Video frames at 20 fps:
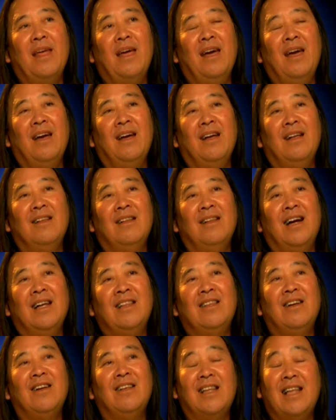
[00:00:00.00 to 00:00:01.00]
And
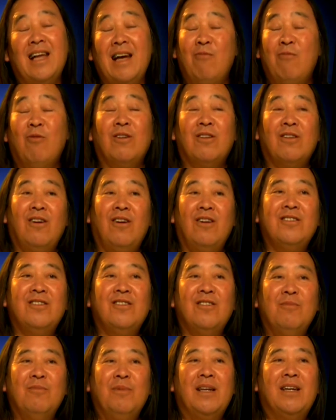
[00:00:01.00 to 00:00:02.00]
I thought that worked
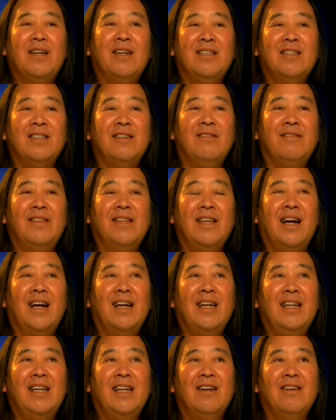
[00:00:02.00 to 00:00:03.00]
also because of the
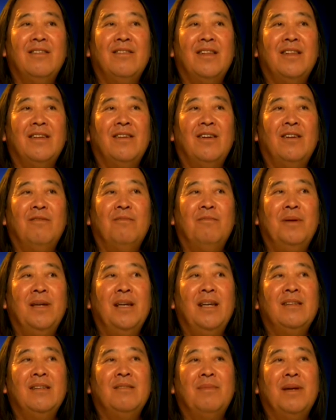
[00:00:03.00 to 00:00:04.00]
idea of, the, of
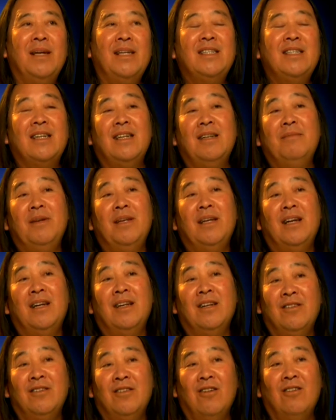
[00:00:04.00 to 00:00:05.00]
being basically being
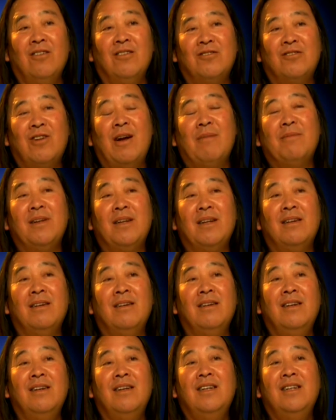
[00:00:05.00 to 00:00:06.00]
an adult trapped in
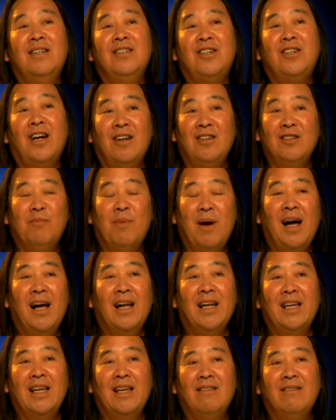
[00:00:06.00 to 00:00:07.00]
a child's
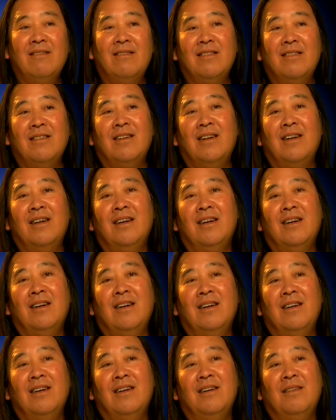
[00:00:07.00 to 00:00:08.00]
body,
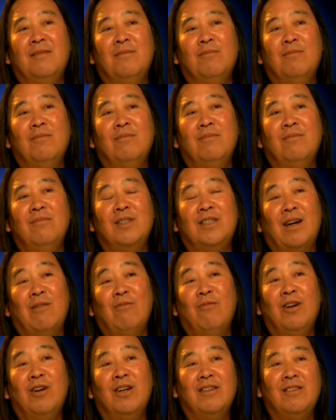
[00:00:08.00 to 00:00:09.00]
um, which
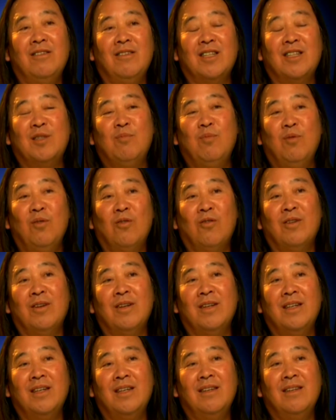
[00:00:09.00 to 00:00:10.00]
I wanted to
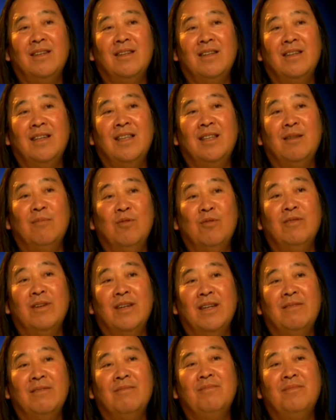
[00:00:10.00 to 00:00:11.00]
explore in the
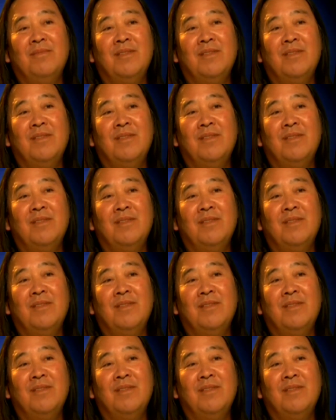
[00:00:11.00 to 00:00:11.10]
movie.